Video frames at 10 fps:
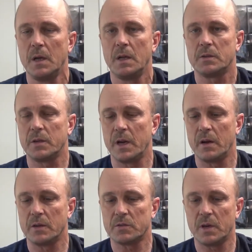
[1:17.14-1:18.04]
so
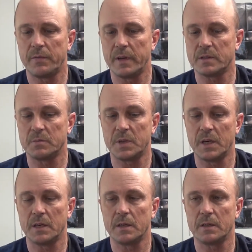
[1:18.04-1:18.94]
anyhow, so I've had some
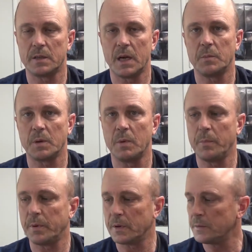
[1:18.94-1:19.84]
time to come
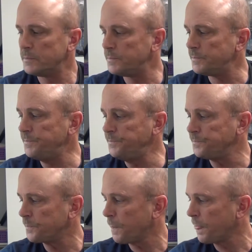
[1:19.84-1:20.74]
up here
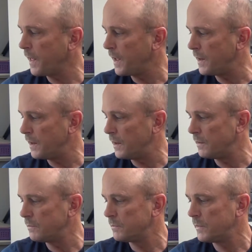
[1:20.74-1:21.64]
and
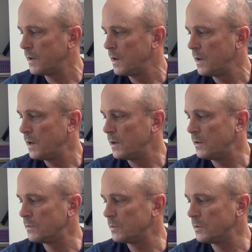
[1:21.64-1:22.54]

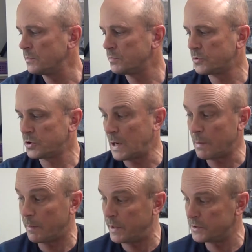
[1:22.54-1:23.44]
I'll try
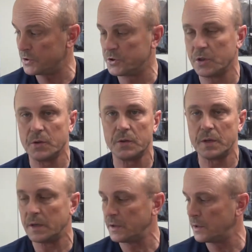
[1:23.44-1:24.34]
my best to show you
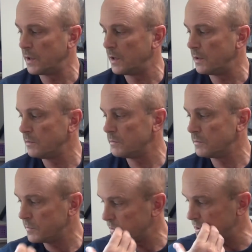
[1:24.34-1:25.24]
the
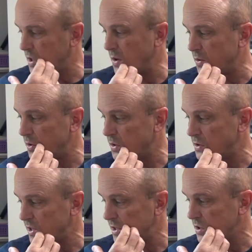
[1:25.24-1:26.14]

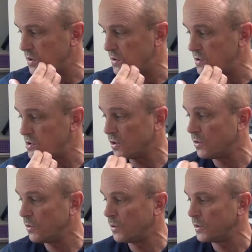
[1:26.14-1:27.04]
sound decoder
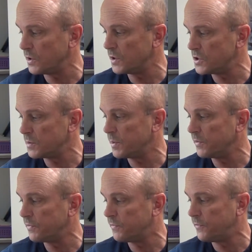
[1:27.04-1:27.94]
install on the
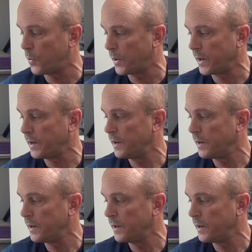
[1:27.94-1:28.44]
GP40